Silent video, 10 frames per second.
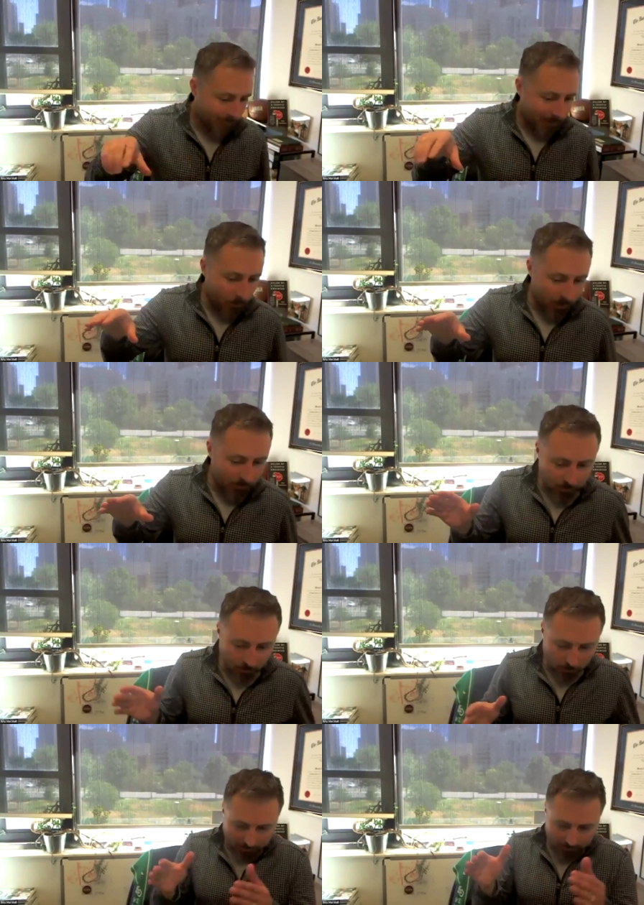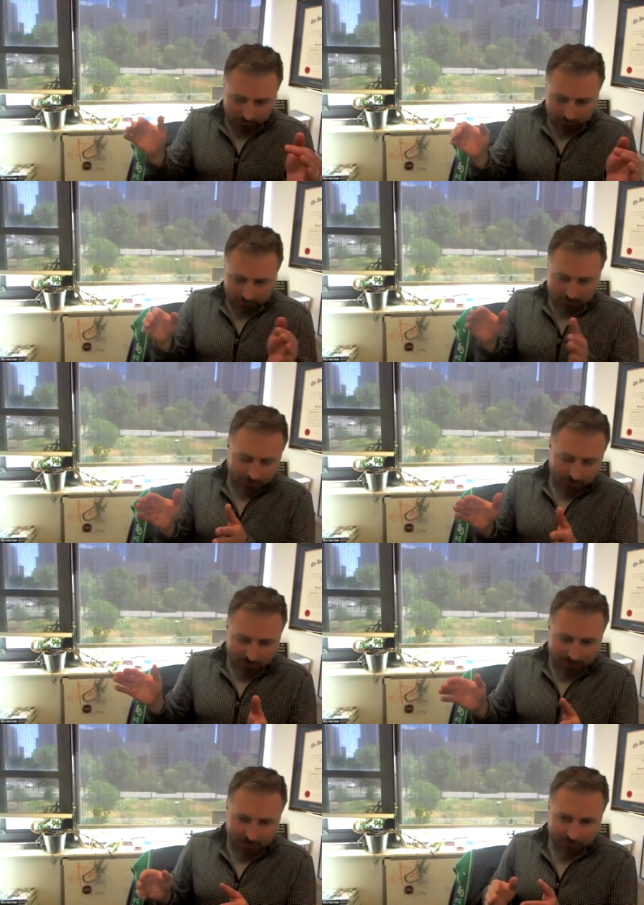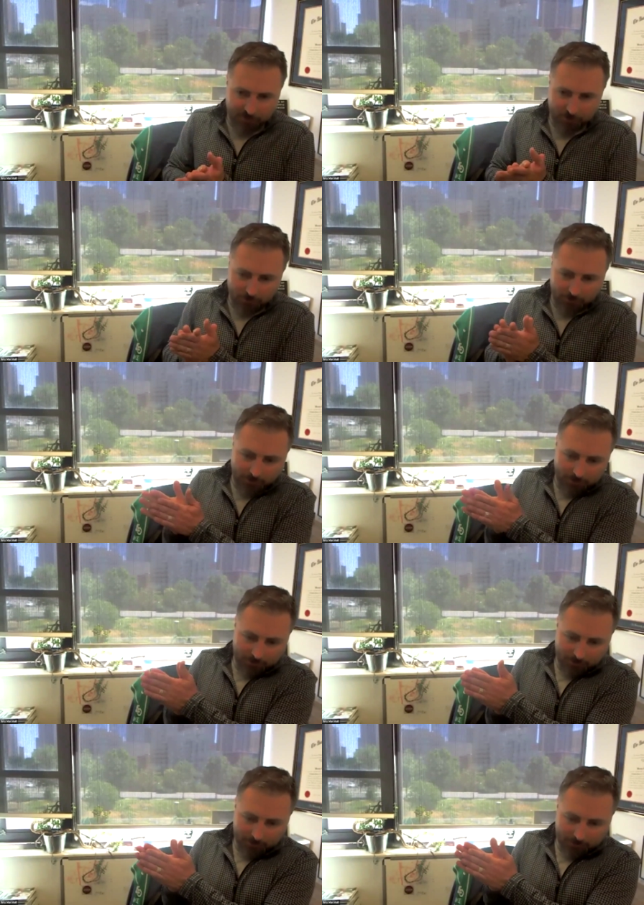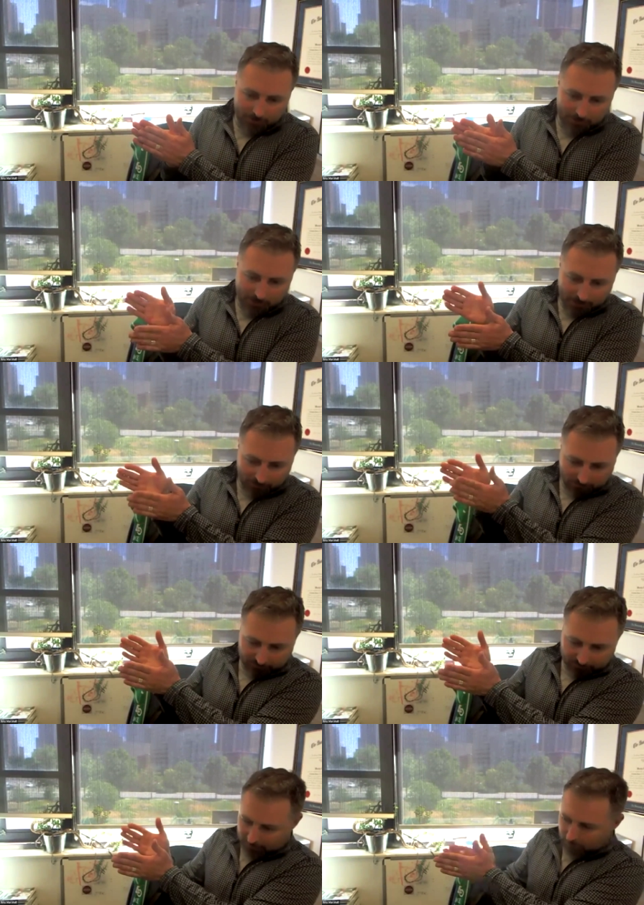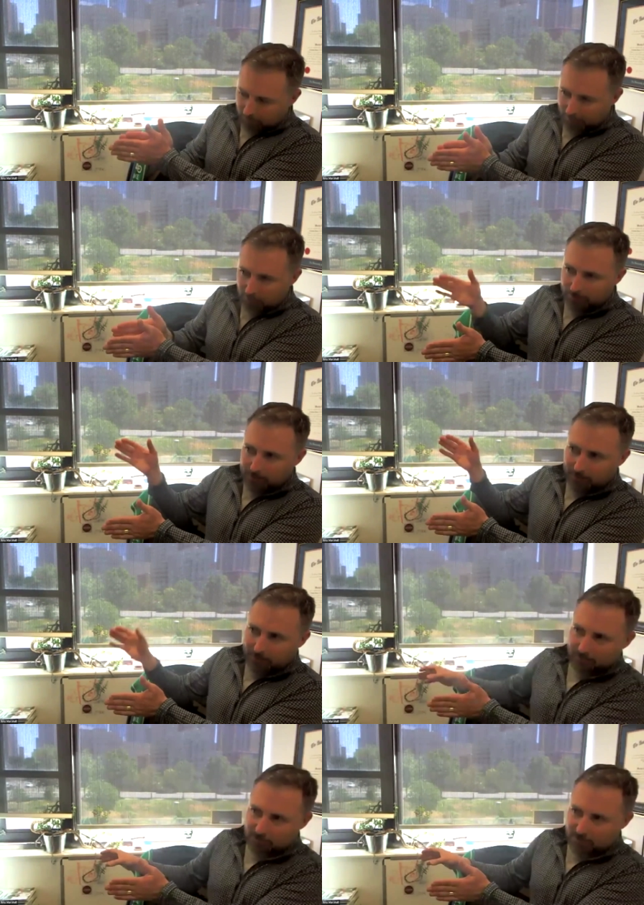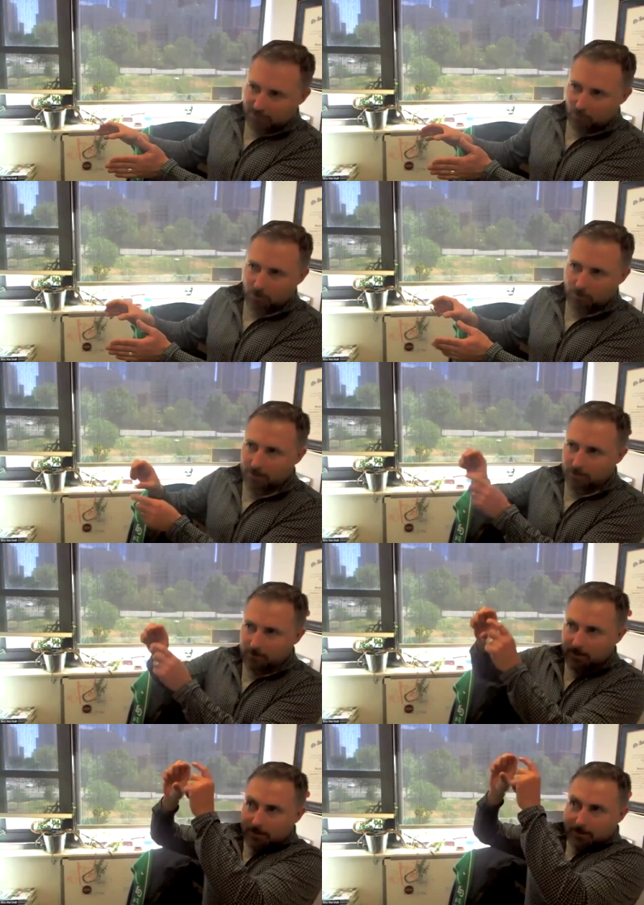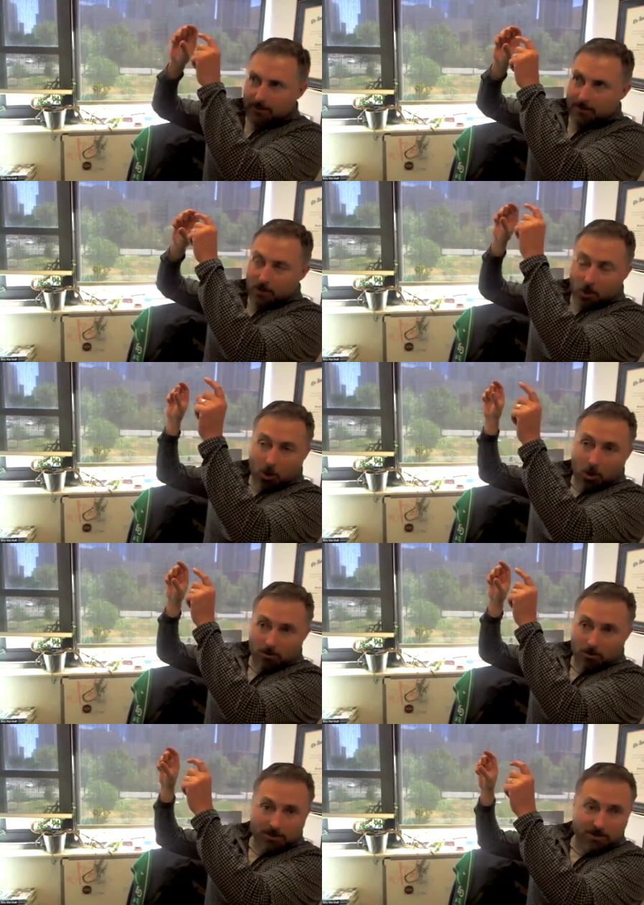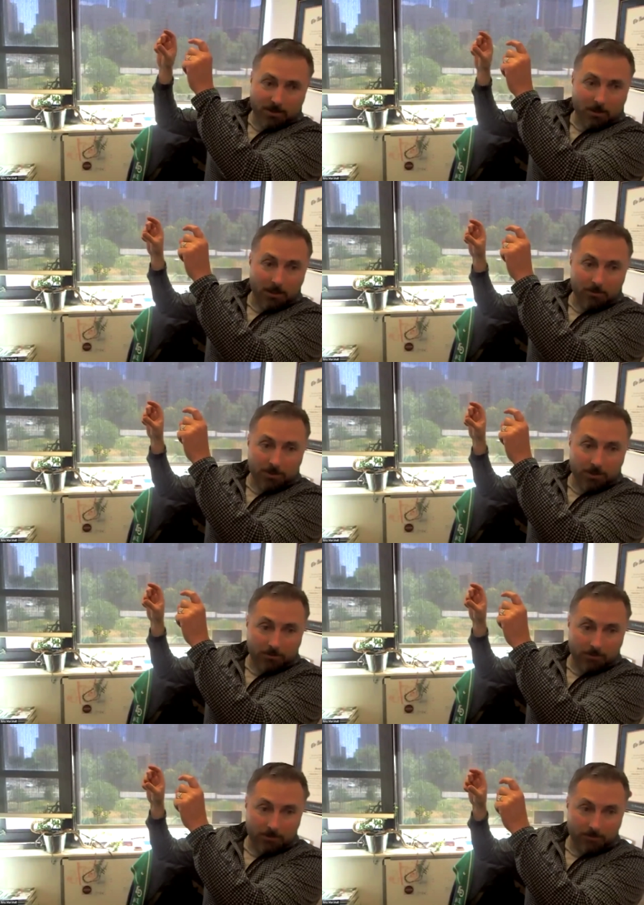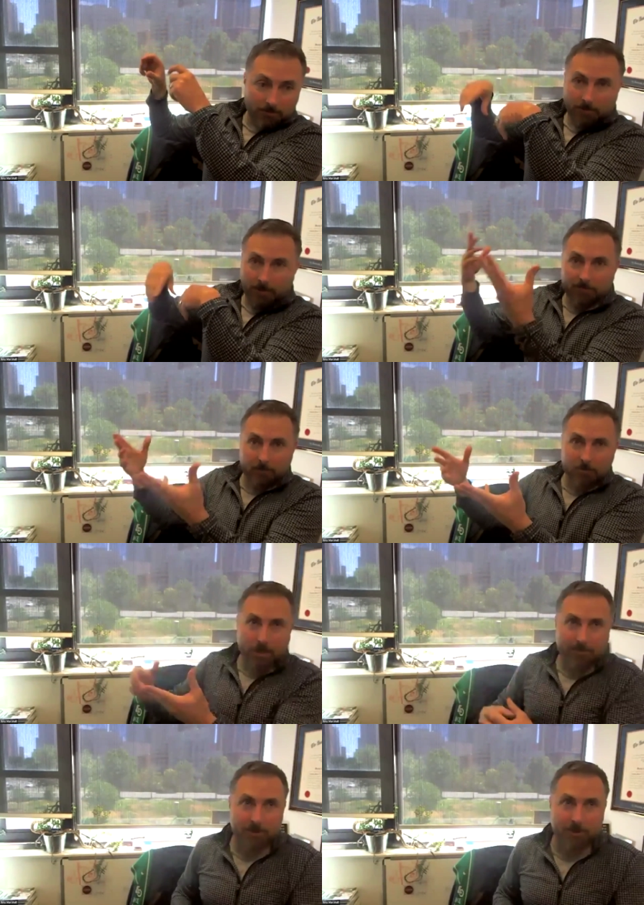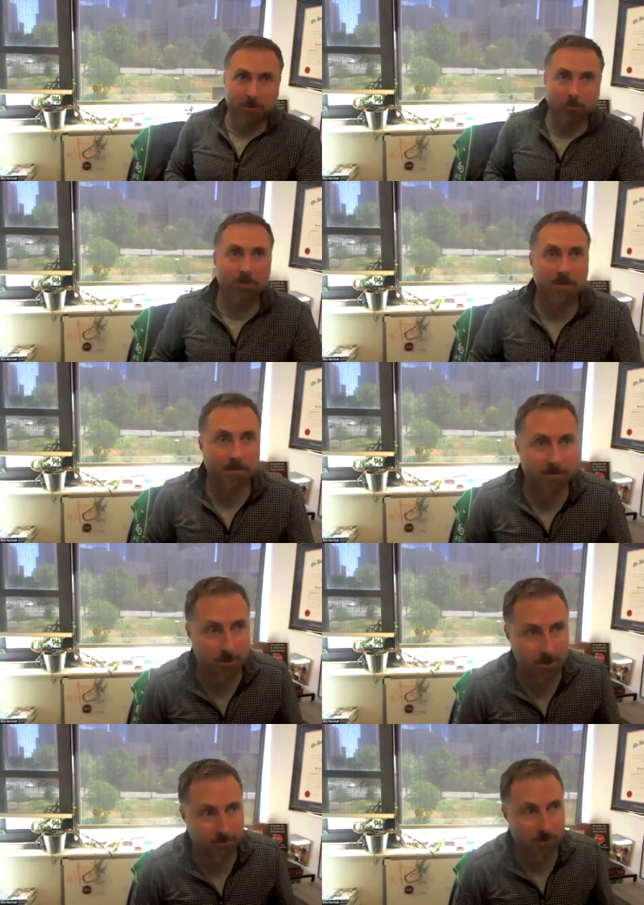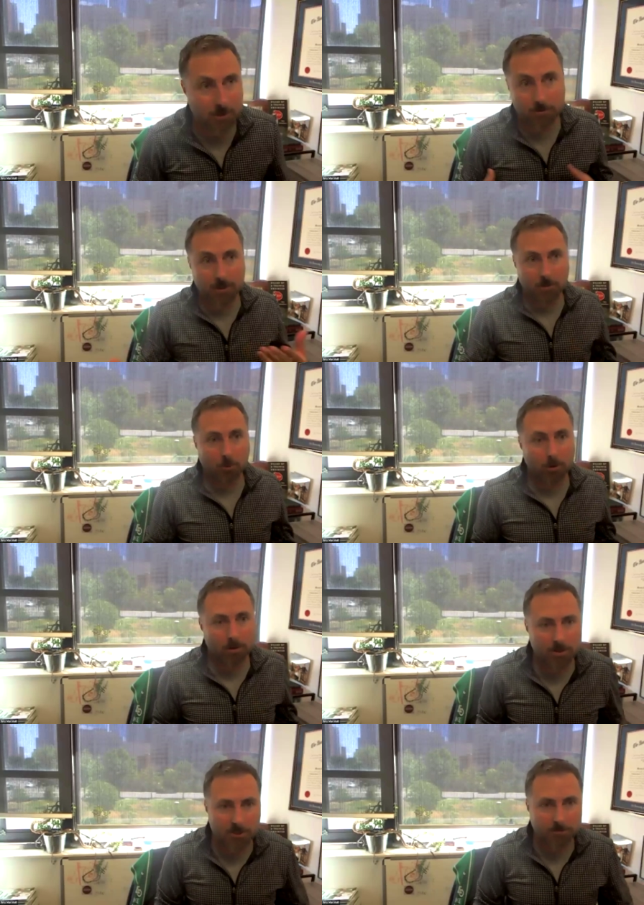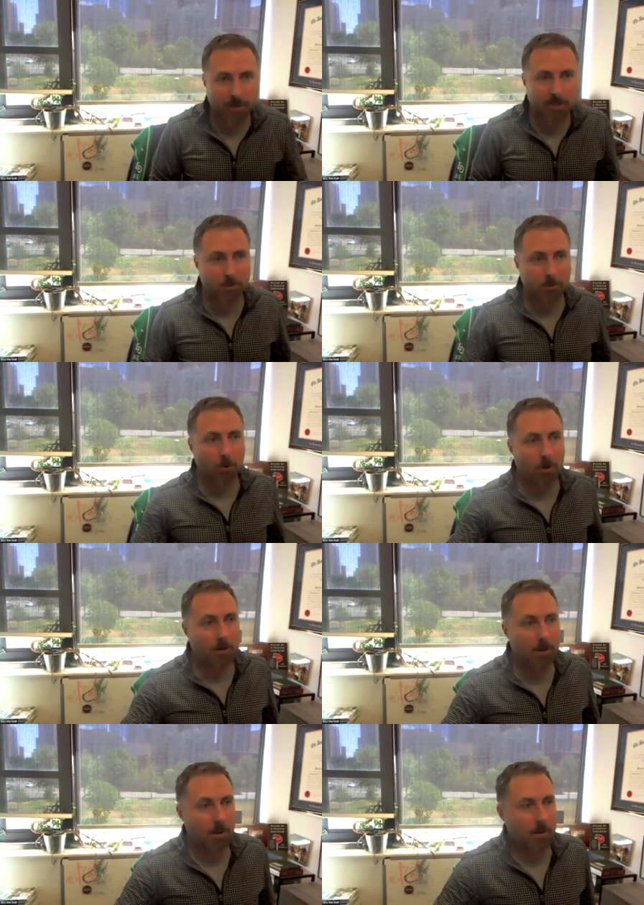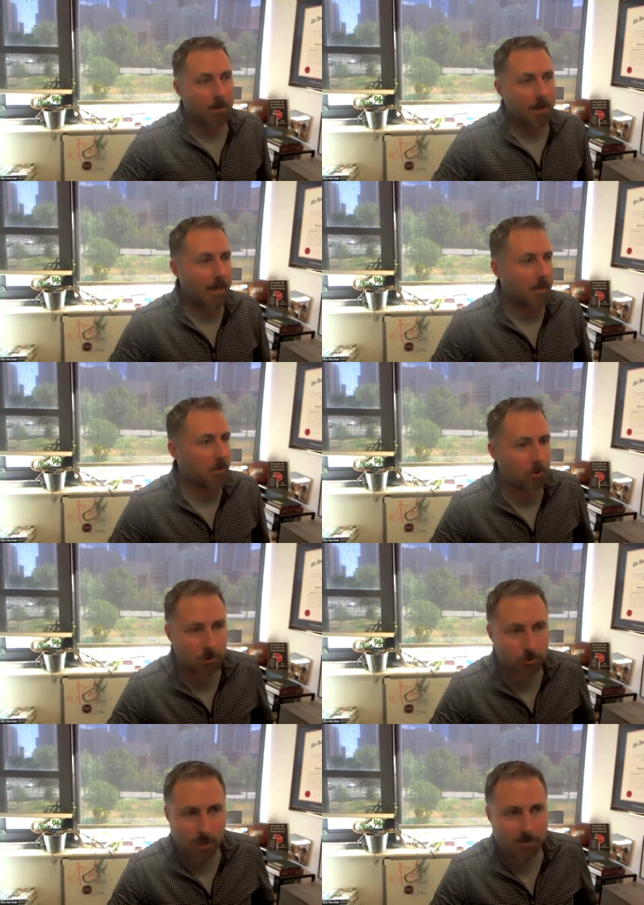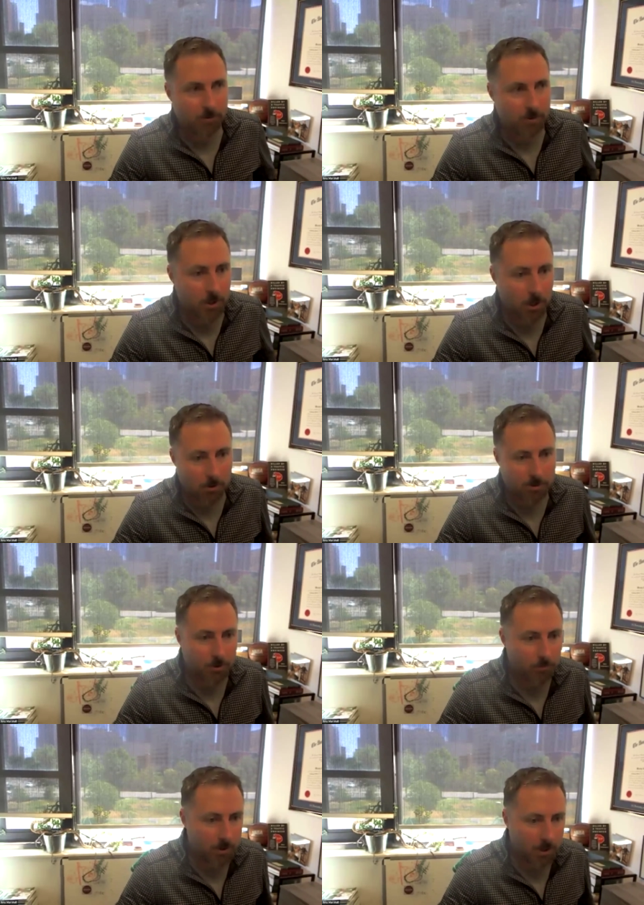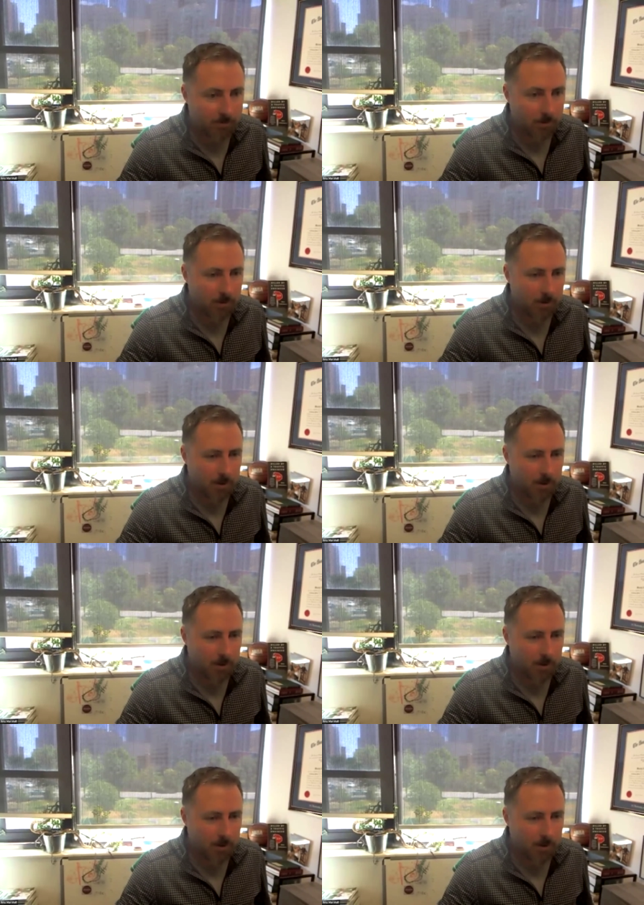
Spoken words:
like if you look at the design of the street, like they have like a bike lane and they have the sidewalk there, and they call this the clear zone. Like for a traffic engineer, what's the definition of a clear zone? Well, it's the space we want out of control drivers and cars to recover.